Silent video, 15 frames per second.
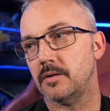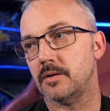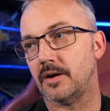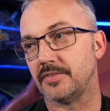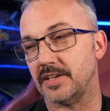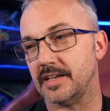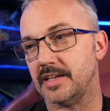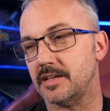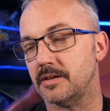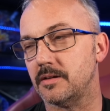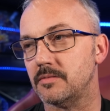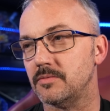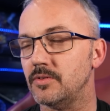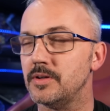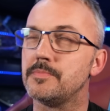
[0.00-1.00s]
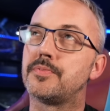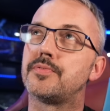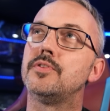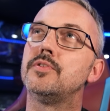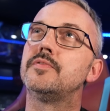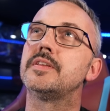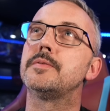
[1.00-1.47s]
I think he, not
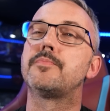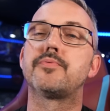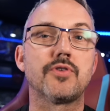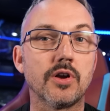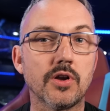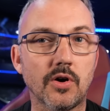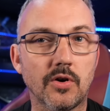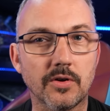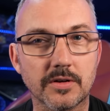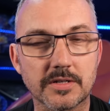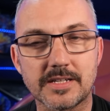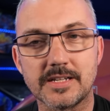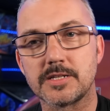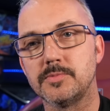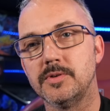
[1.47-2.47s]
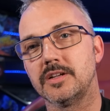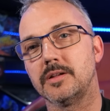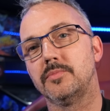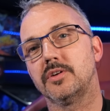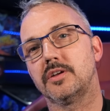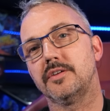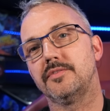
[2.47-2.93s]
improved, he prolonged, that's the word
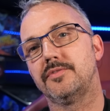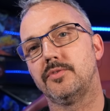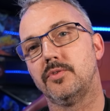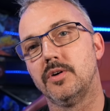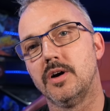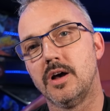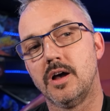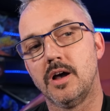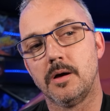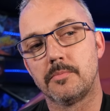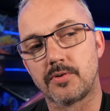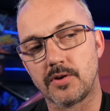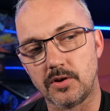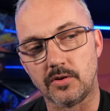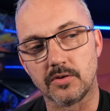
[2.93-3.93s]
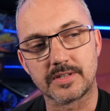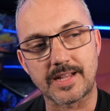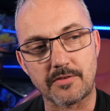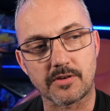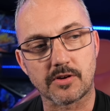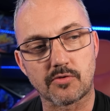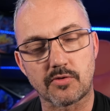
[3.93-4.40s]
I'm looking for, prolonged
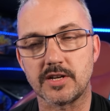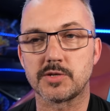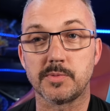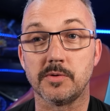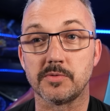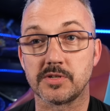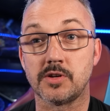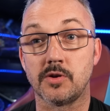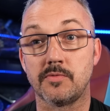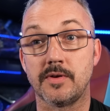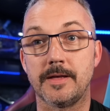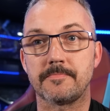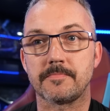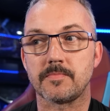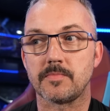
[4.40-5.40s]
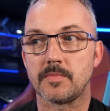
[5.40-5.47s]
Aaron Cresswell's career.